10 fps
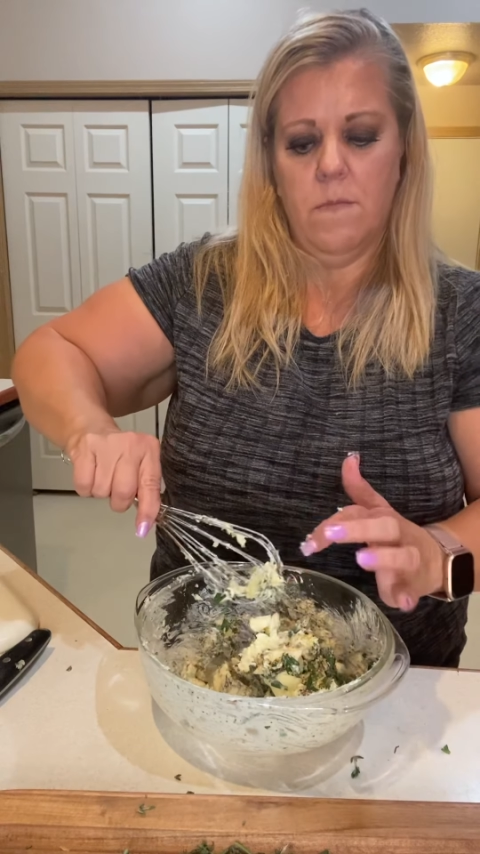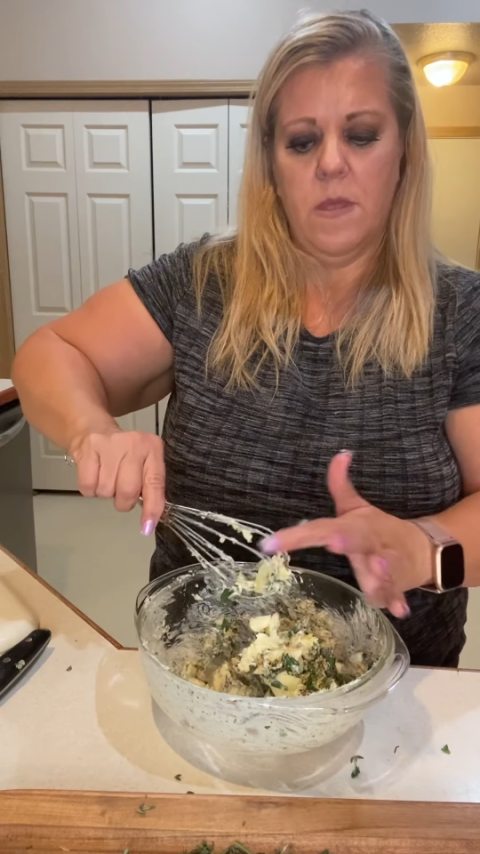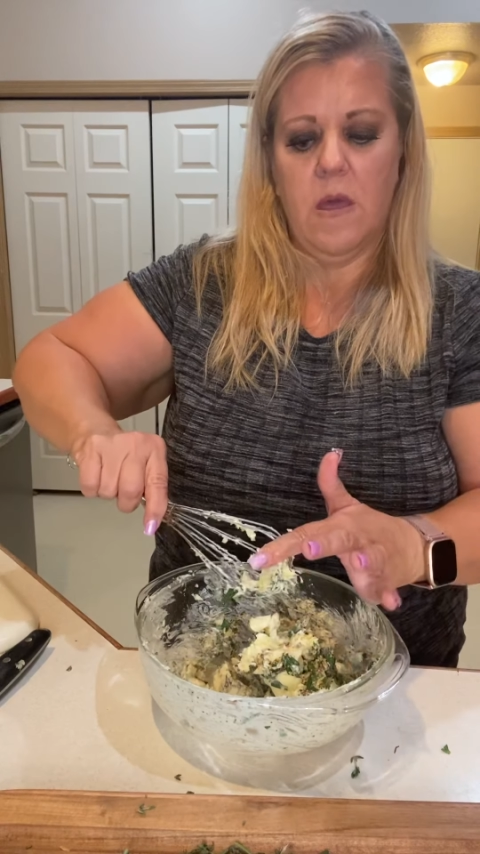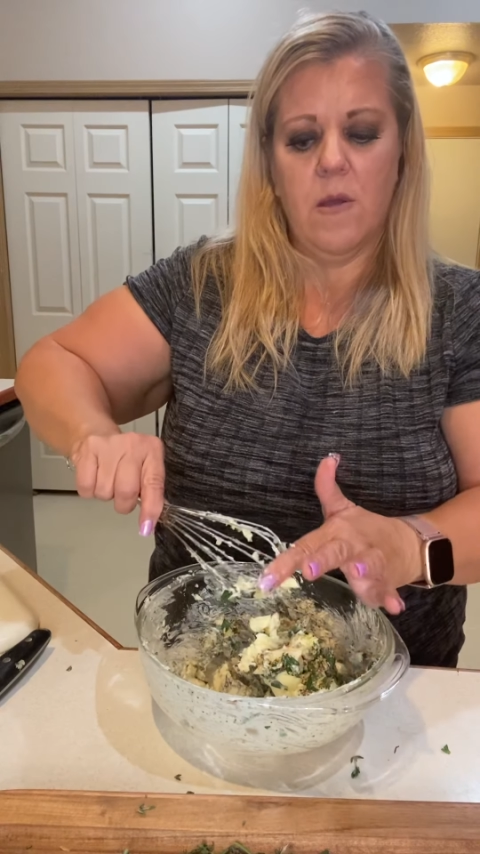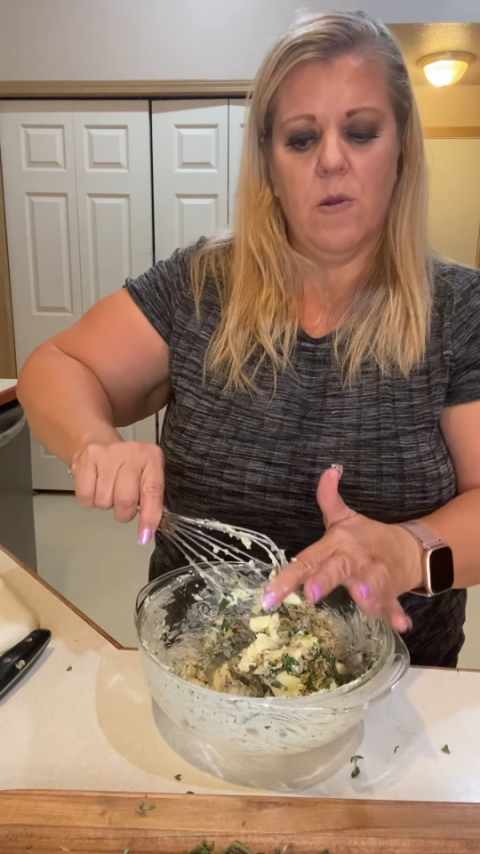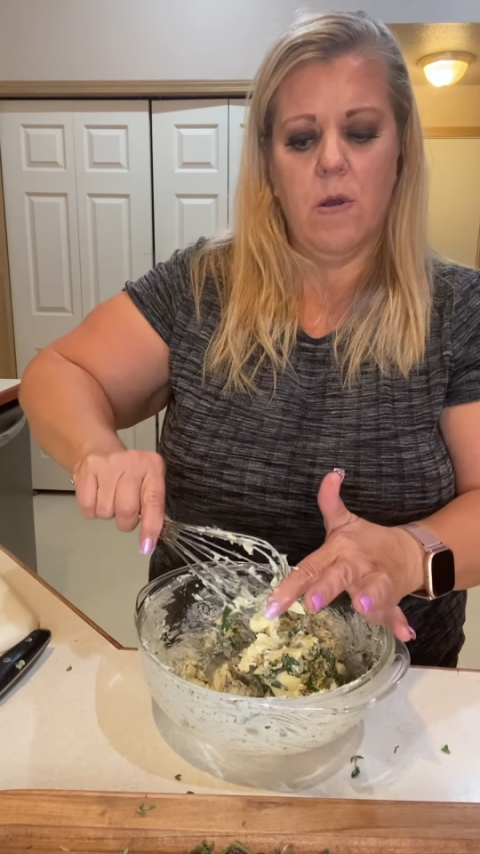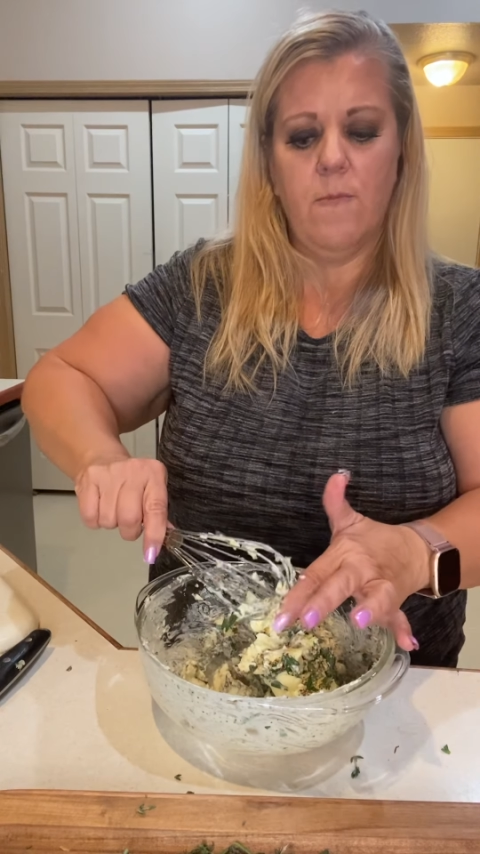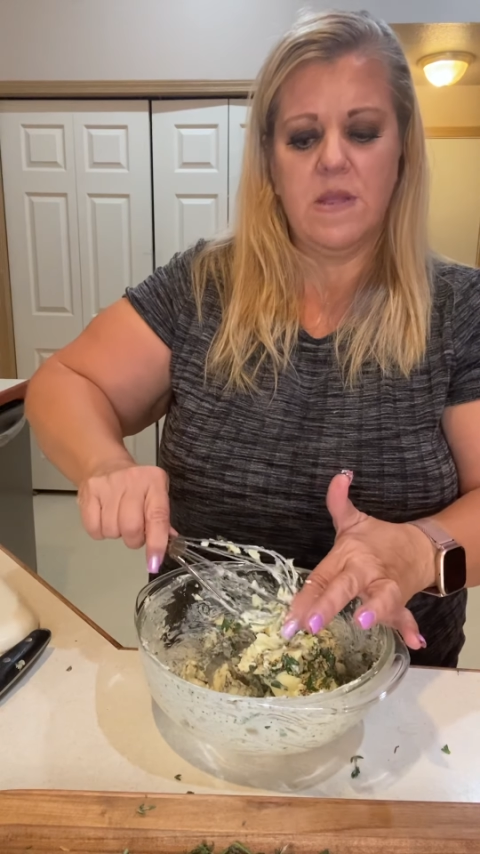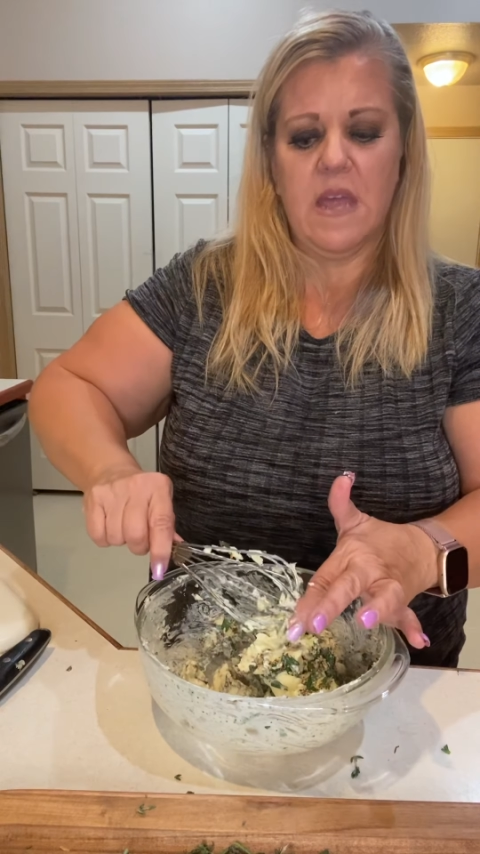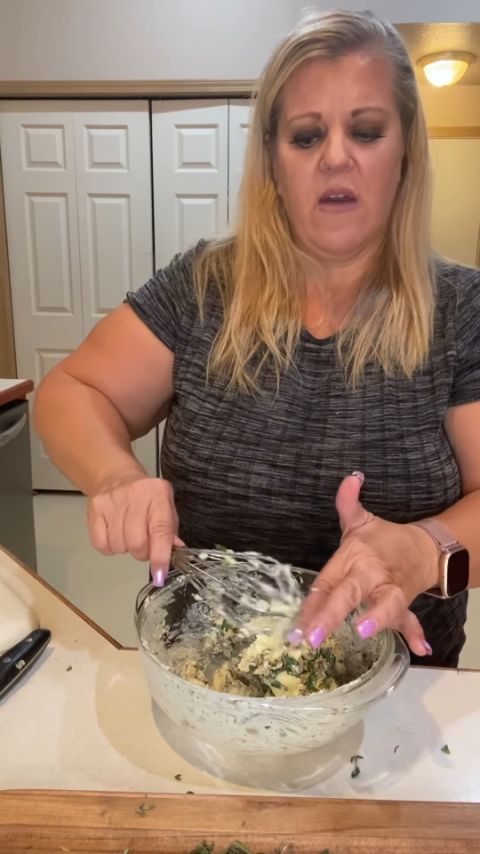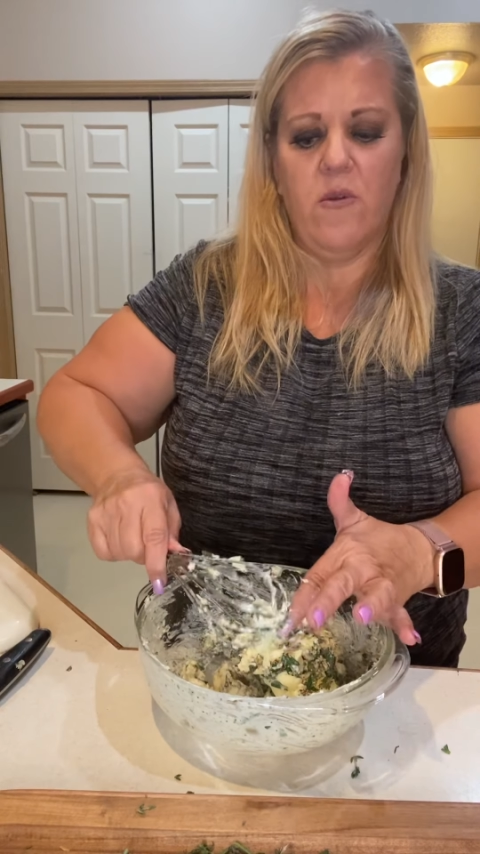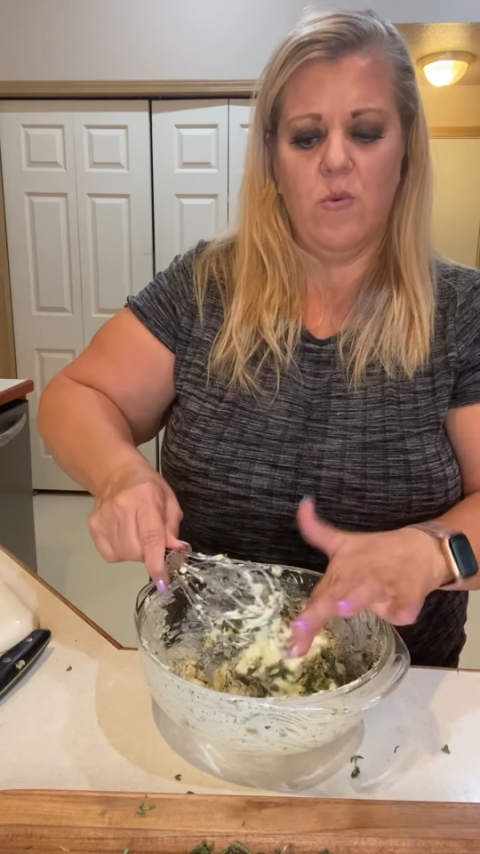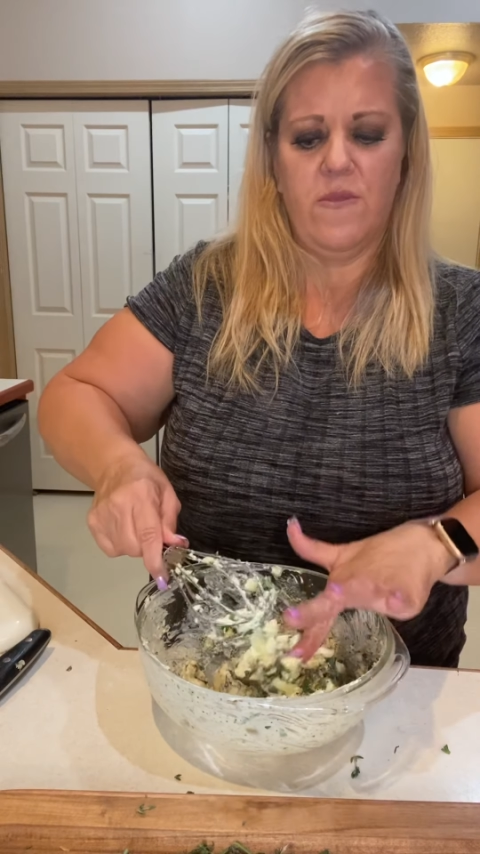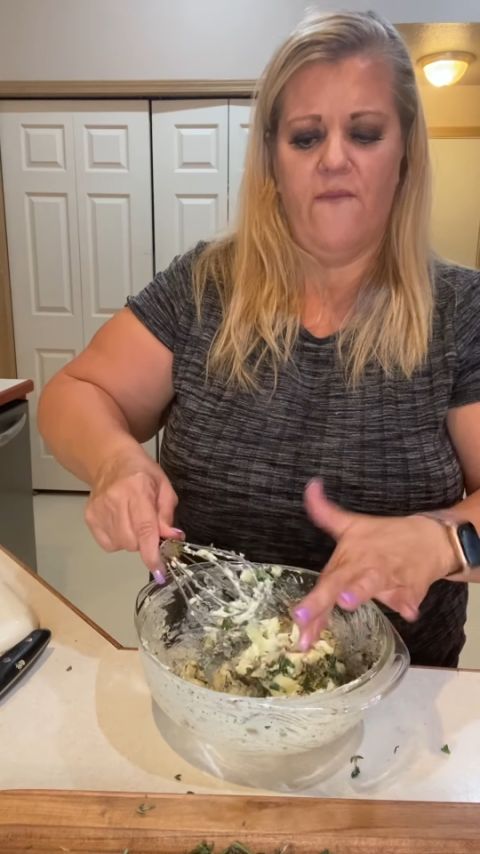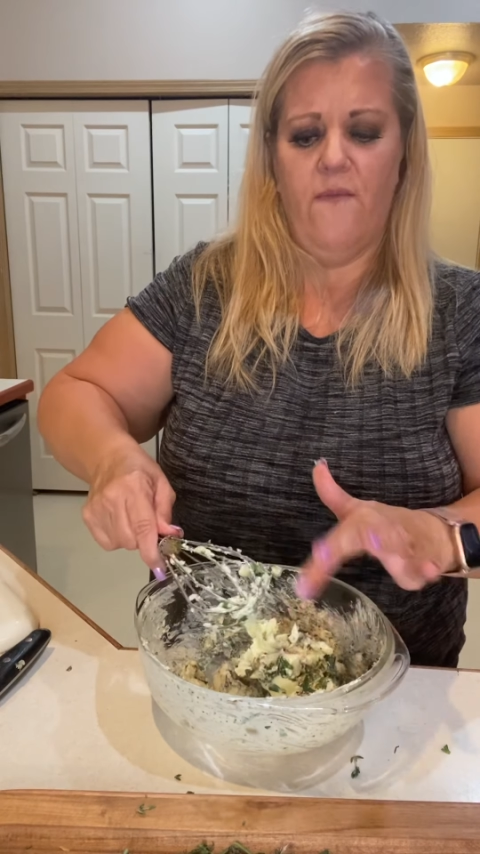you can cream it together
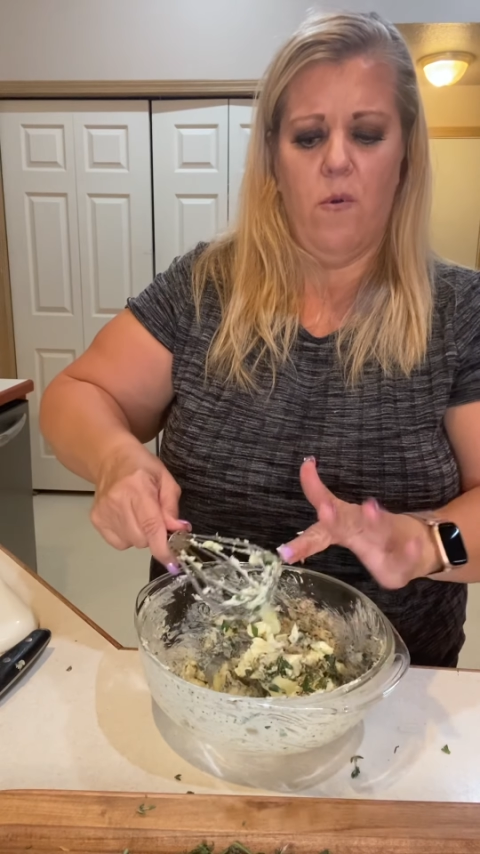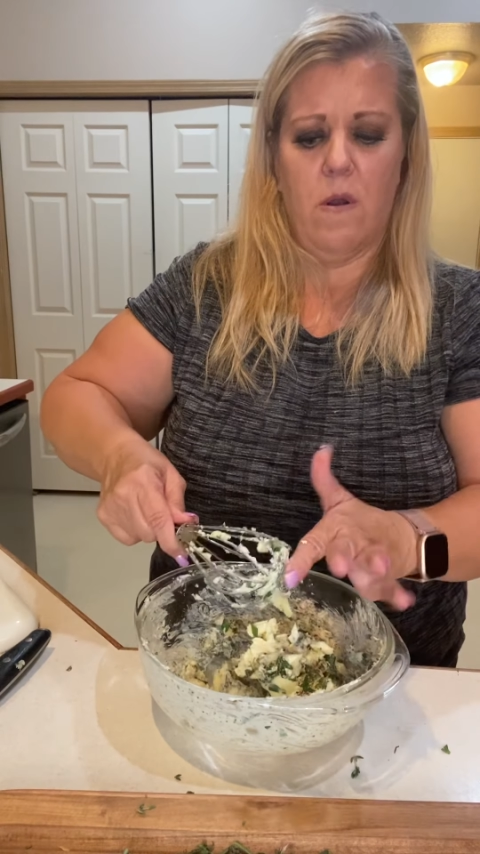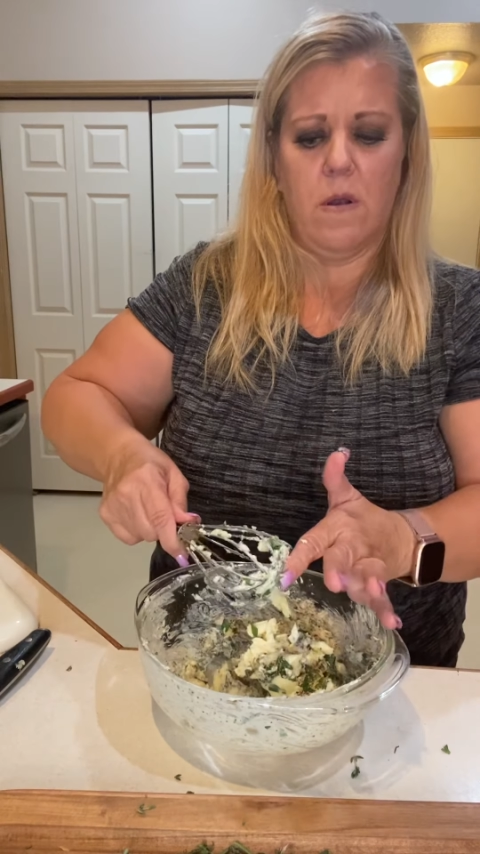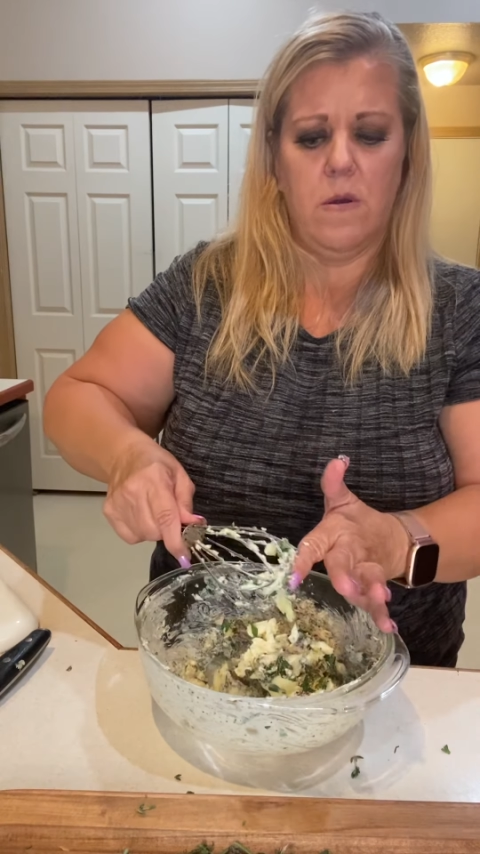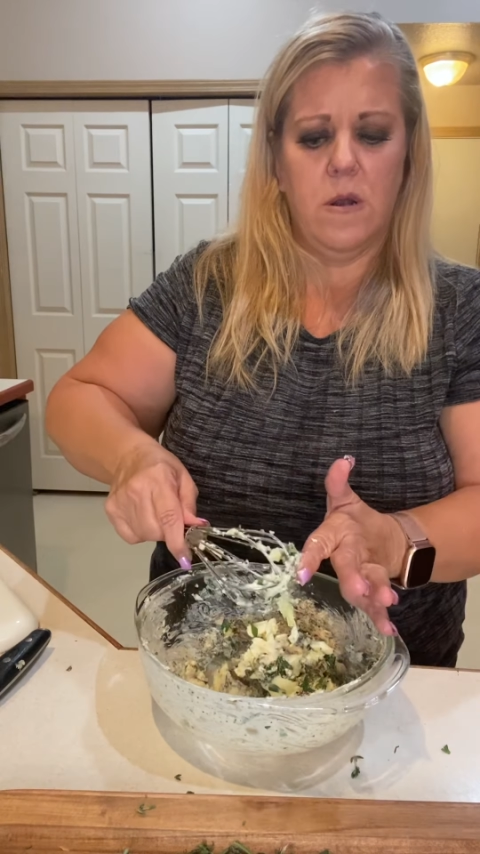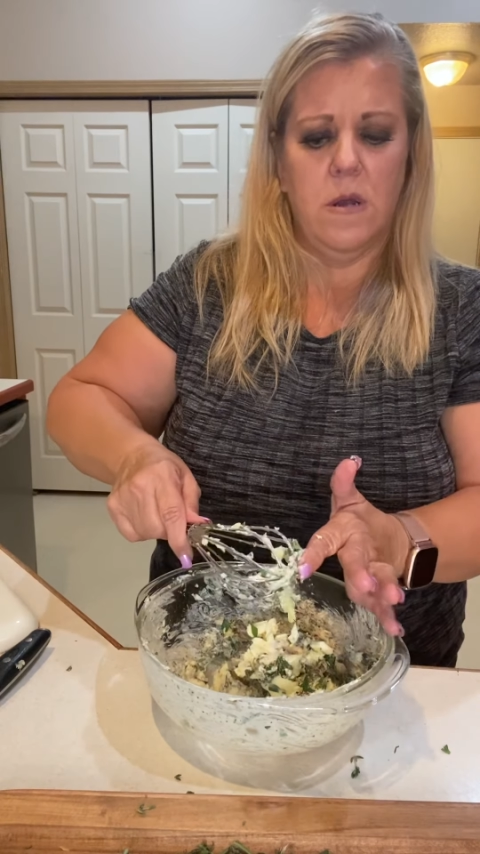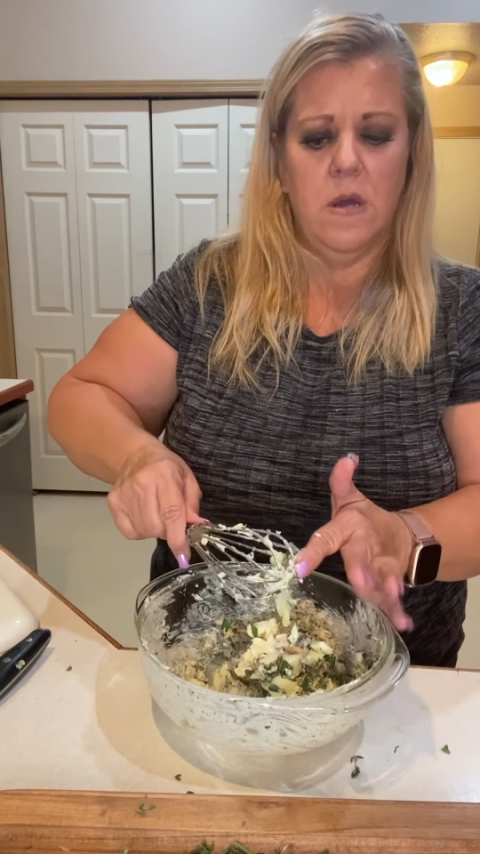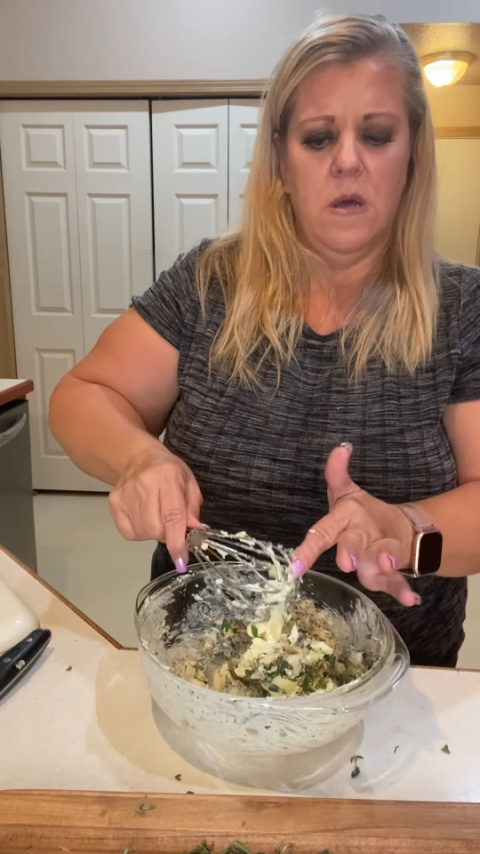with a fork or